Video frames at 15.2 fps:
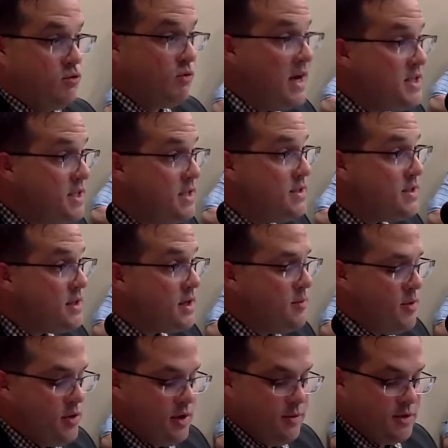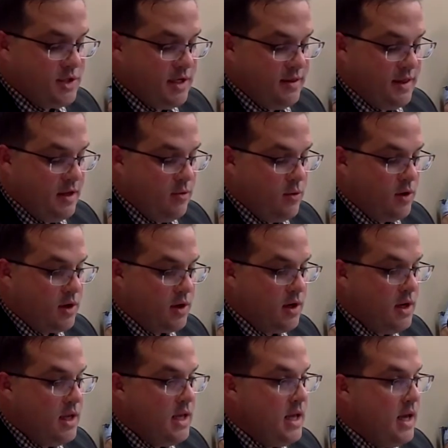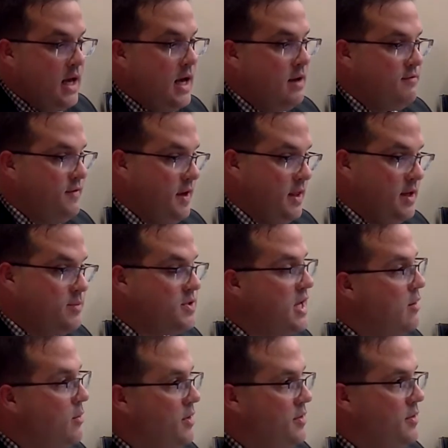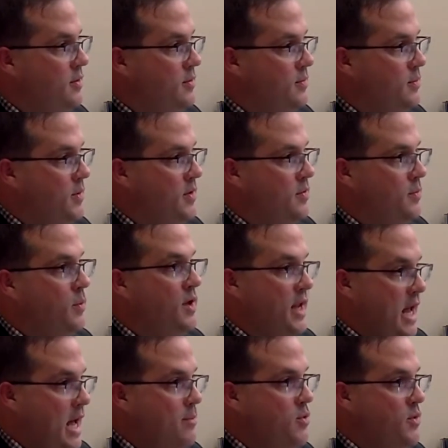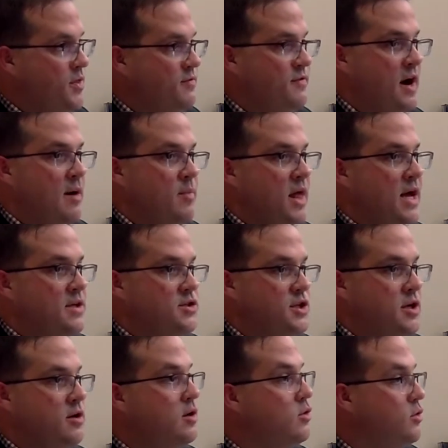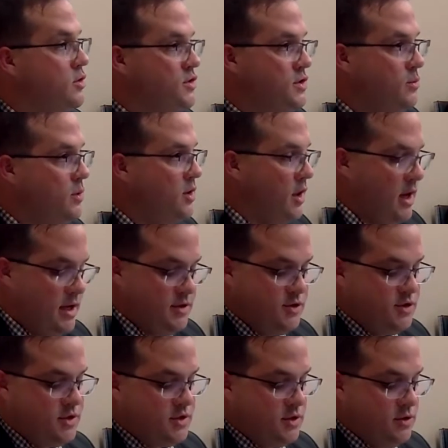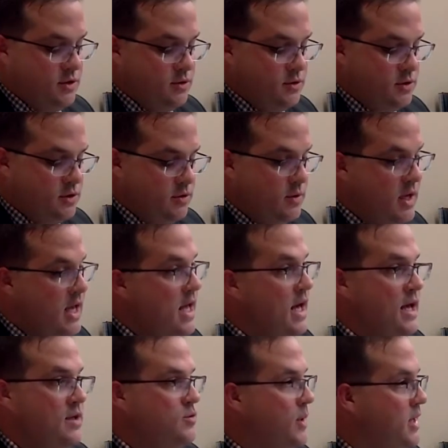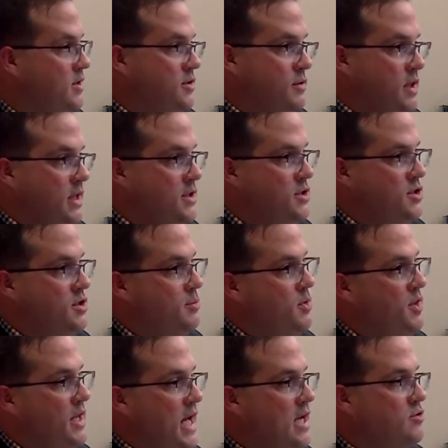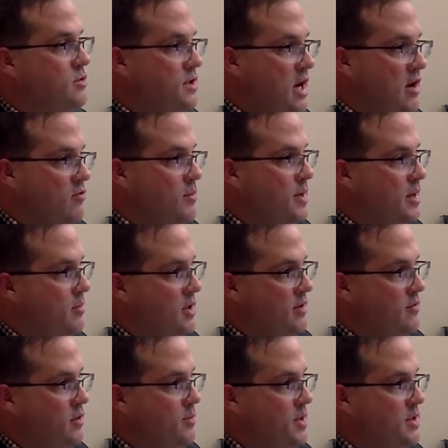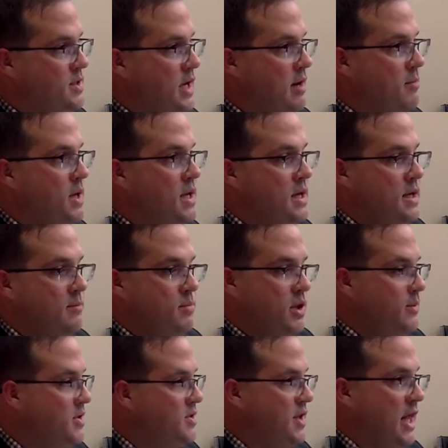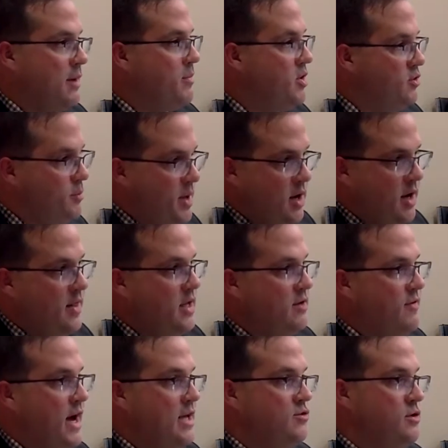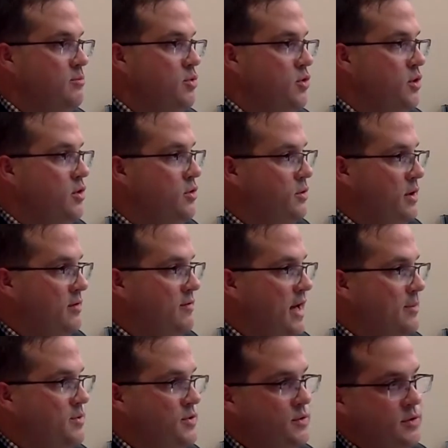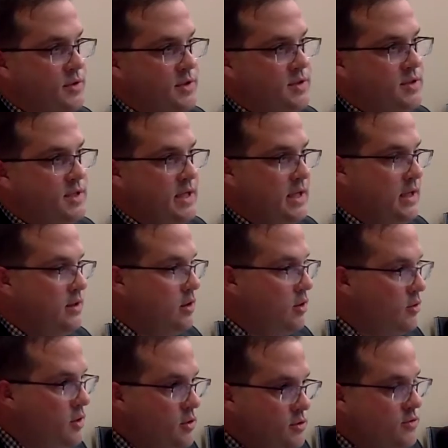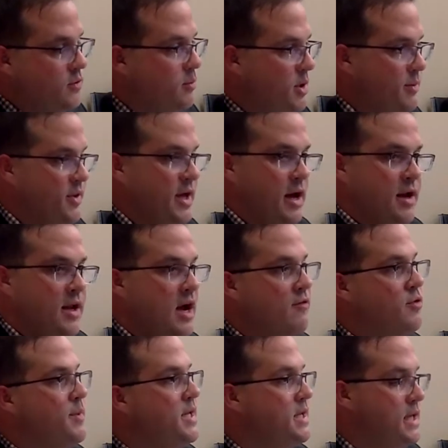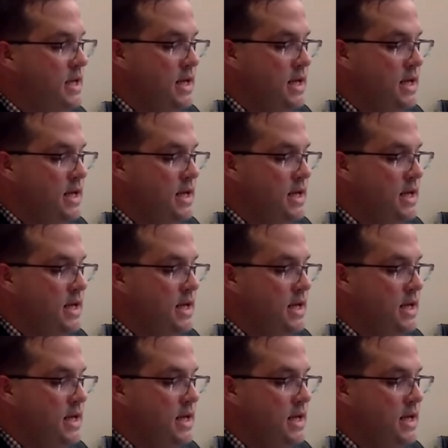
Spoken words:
residents of the community, which I think were fairly upset with what happened with the farm last year, and, of course, the woodlot, as you just allude to, as well as the relationship with the actual government. I believe there have been some Plymouth selectmen who have been on the advisory board who have absolutely seen no use for Plymouth County government.